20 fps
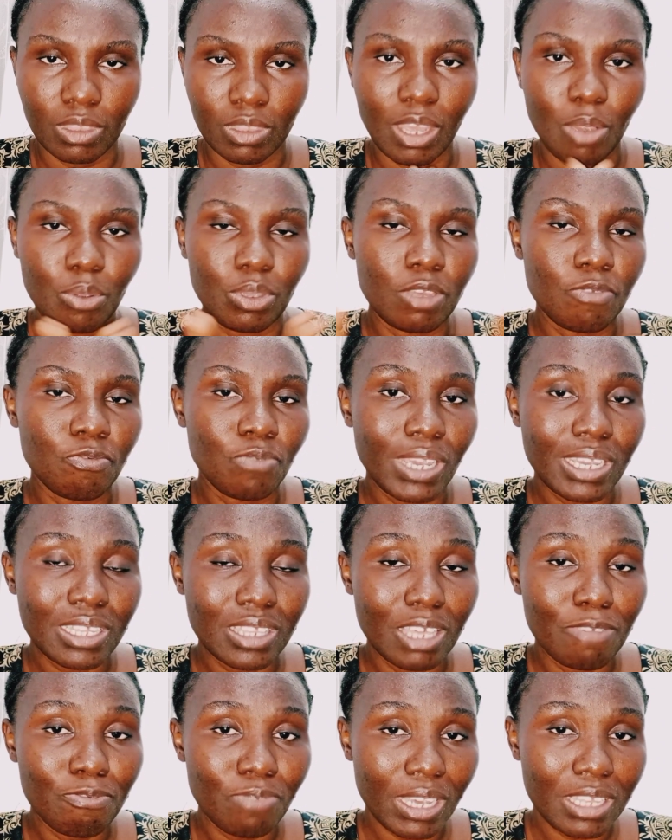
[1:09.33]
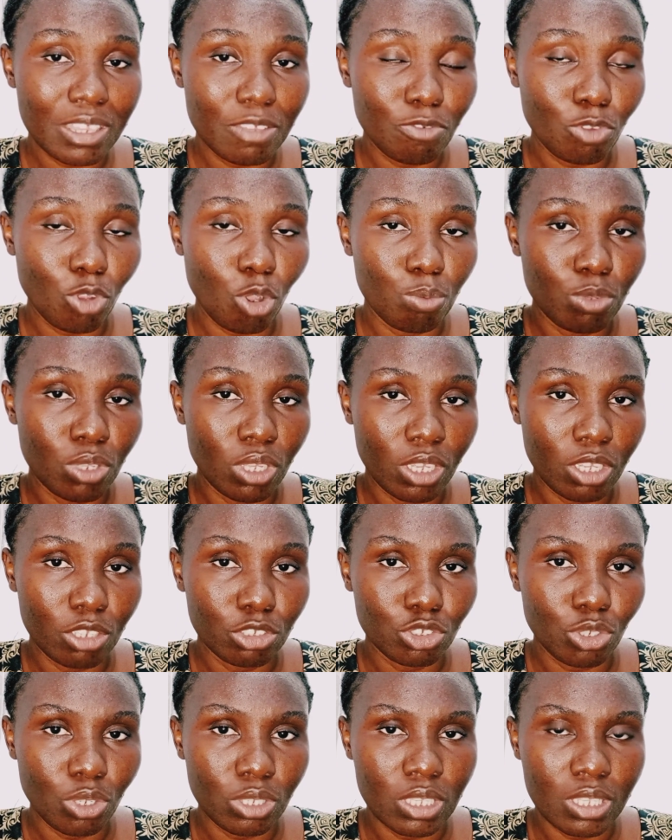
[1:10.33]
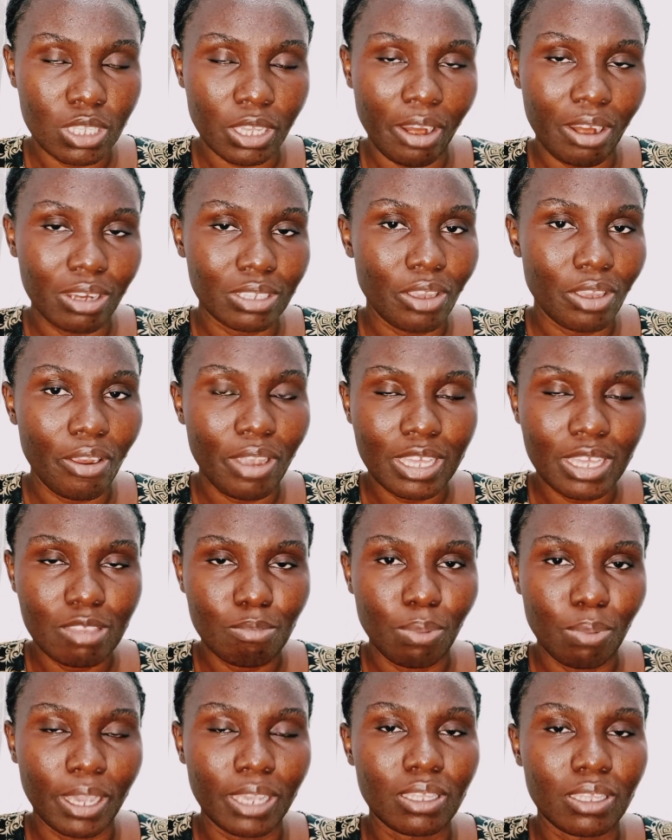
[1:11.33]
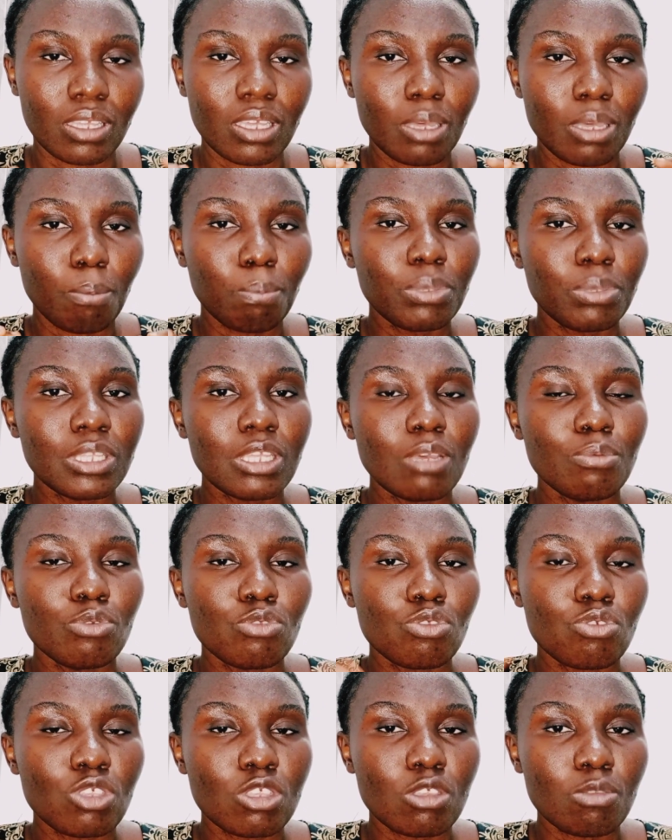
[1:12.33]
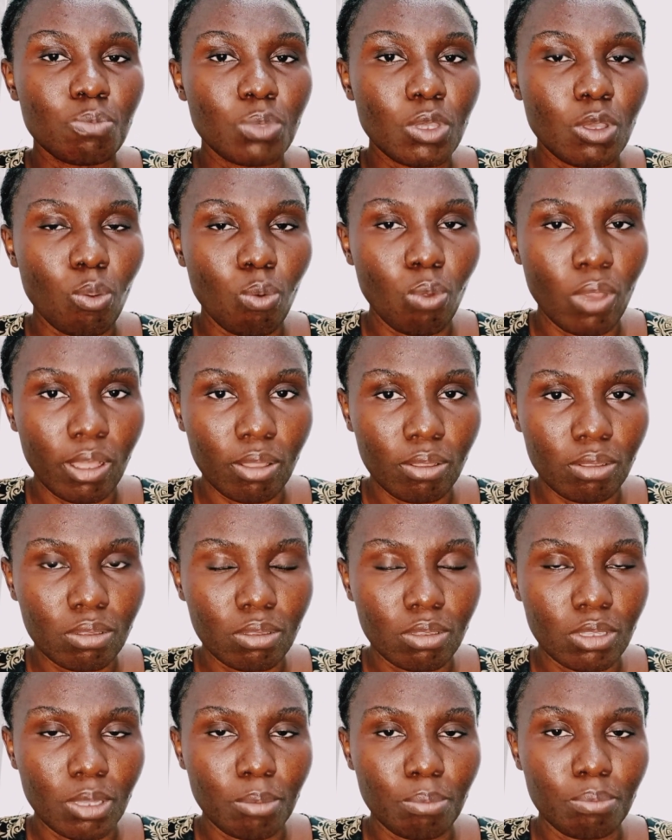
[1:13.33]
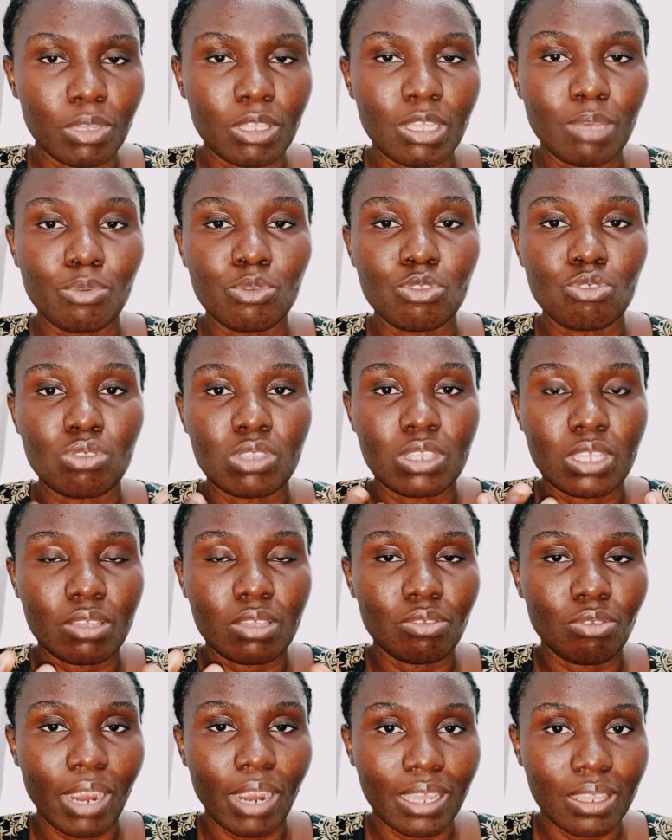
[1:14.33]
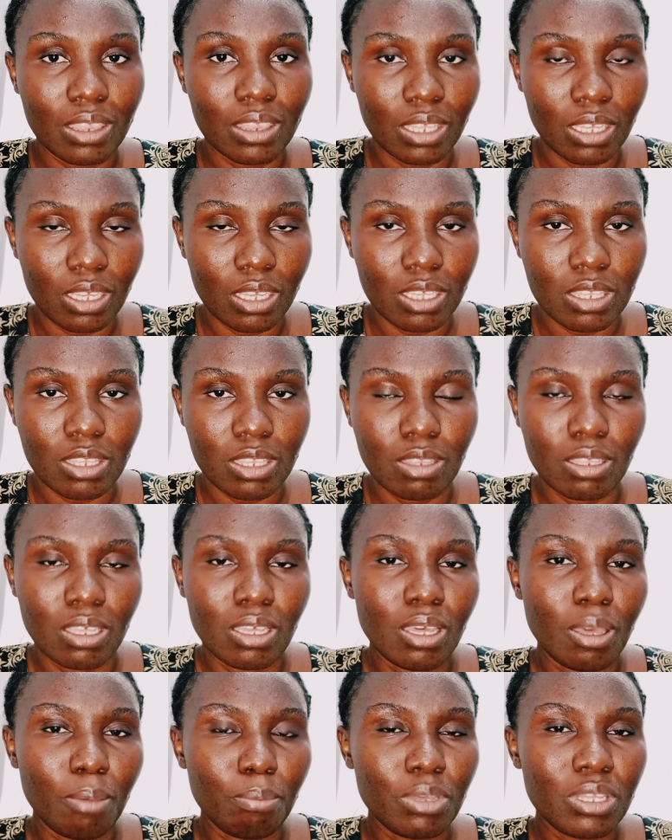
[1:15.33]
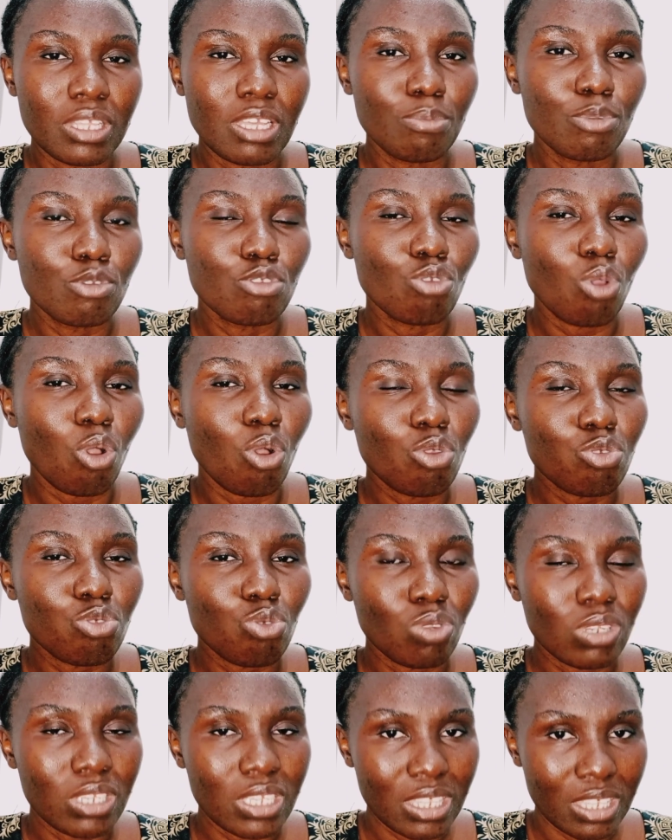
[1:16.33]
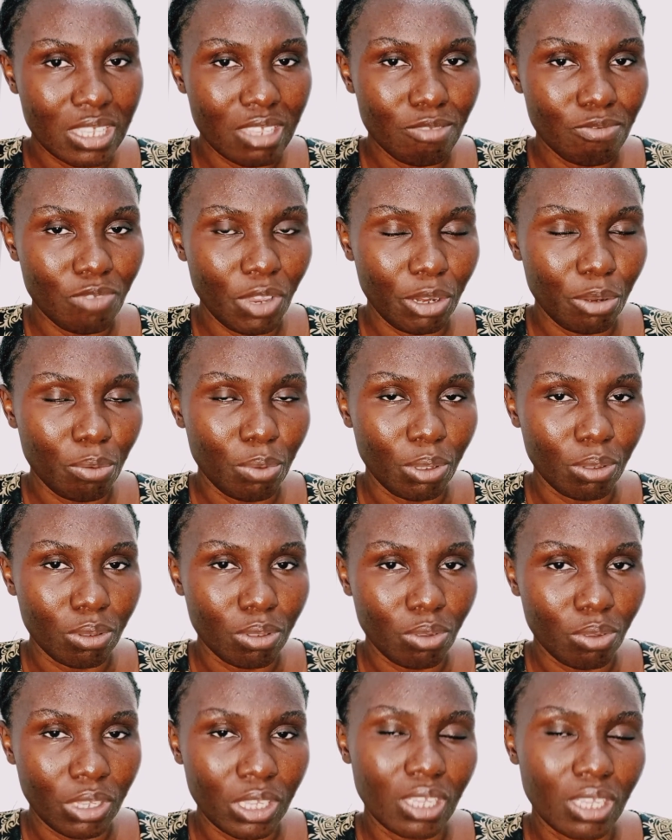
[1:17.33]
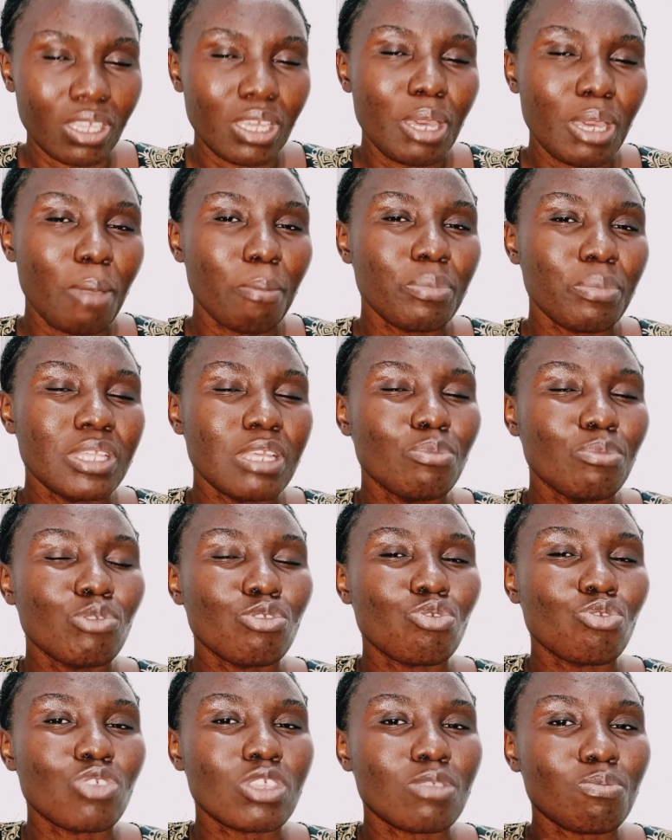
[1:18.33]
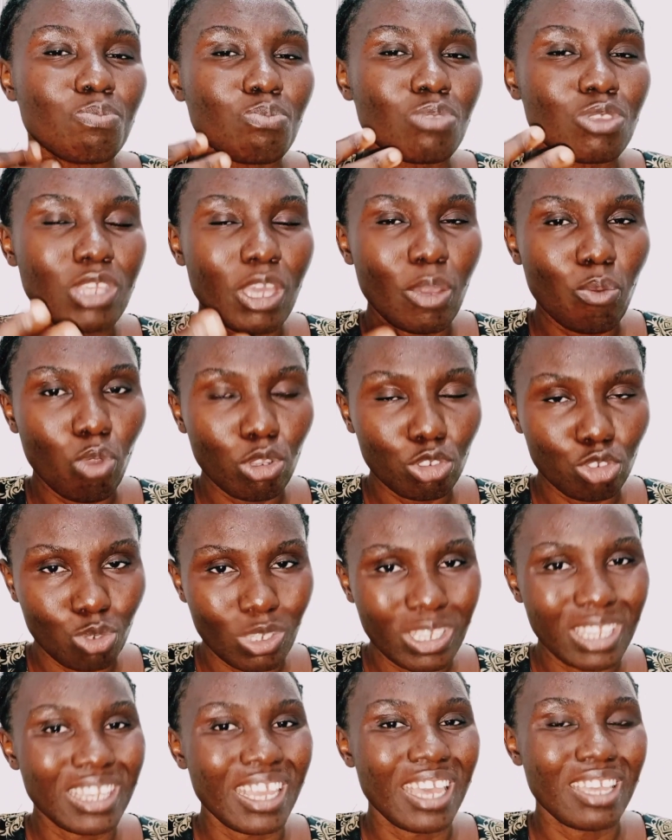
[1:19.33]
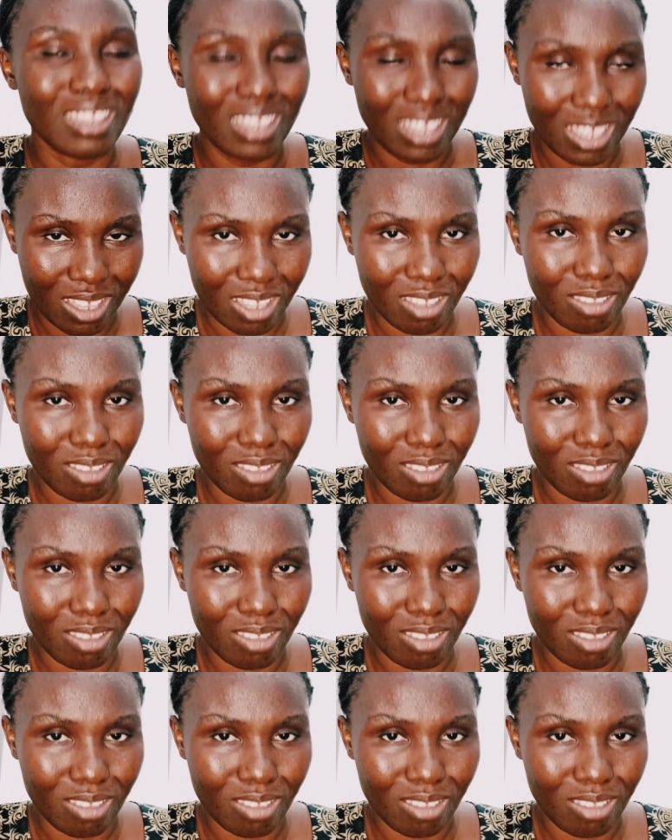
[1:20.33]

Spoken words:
Now, in fact, effective communication is characterized by being able to speak well, being able to say the right things, being able to also listen very well, okay? Being able to say what you intend,